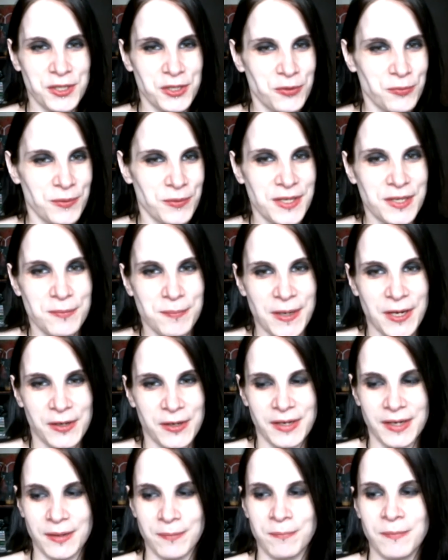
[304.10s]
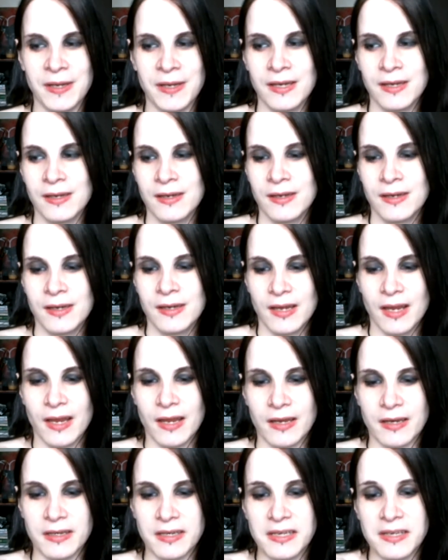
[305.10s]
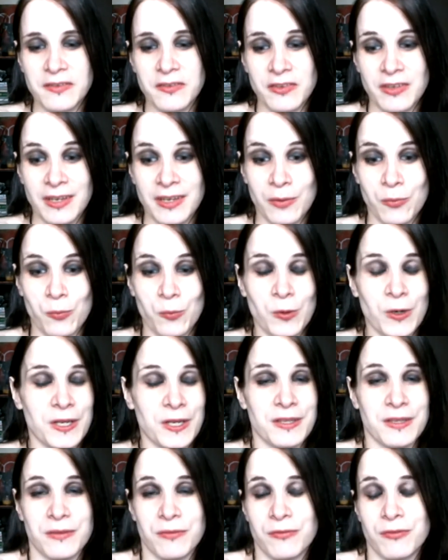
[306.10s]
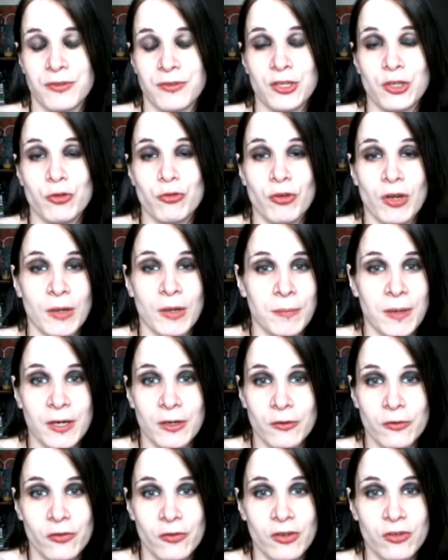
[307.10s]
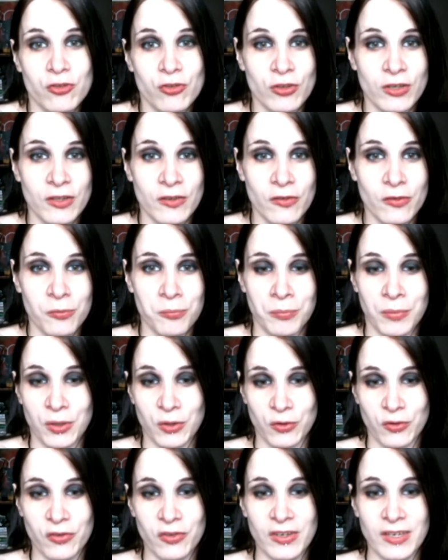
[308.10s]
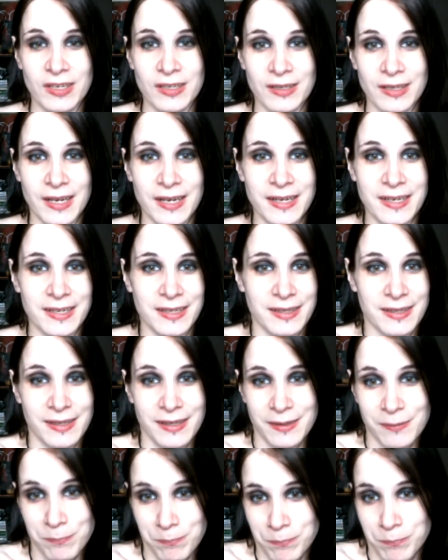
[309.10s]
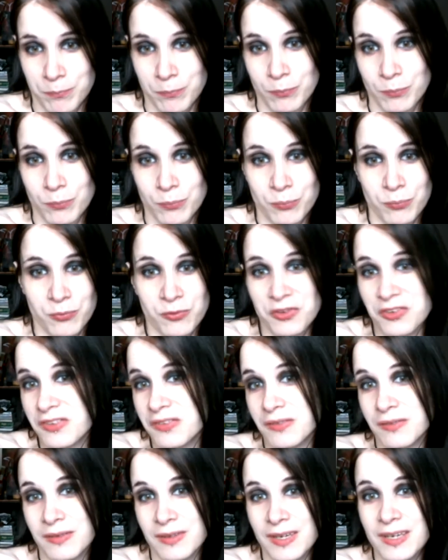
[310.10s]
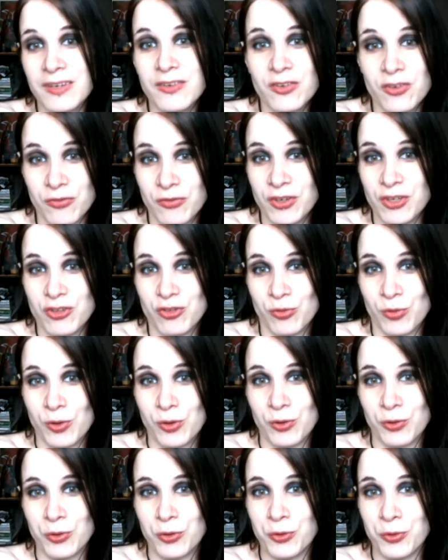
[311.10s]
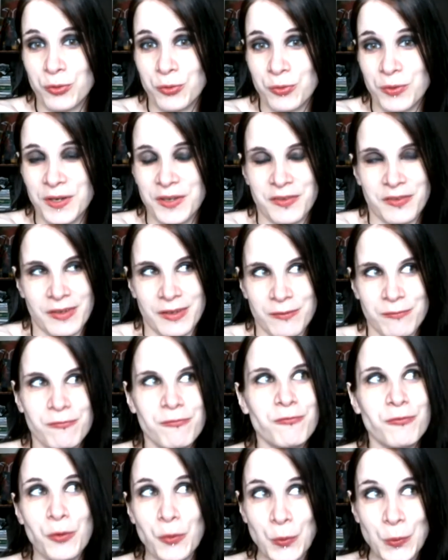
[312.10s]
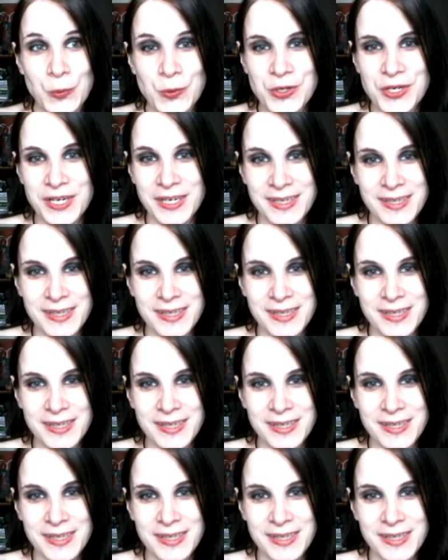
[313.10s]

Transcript: you read about him. And he's like one of the few vampires that treats Mercy like a individual who isn't food.